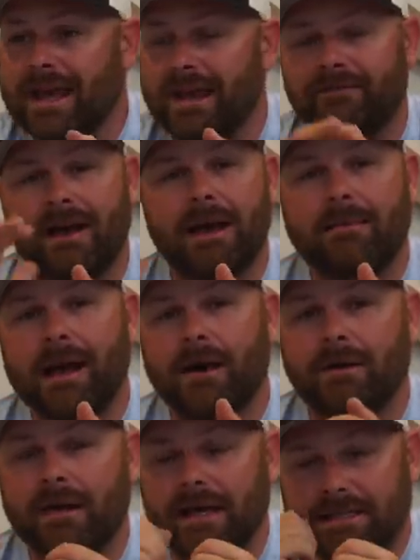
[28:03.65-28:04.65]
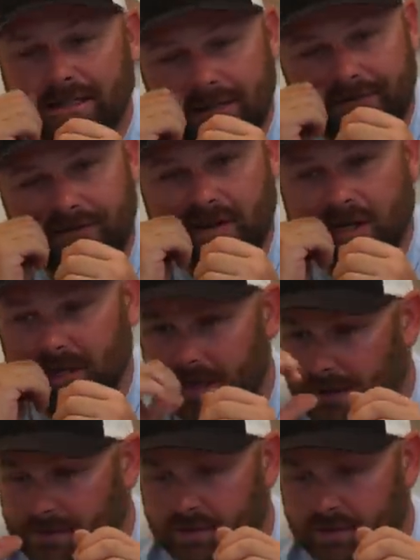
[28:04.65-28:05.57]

If I am out and I see a fit, you know,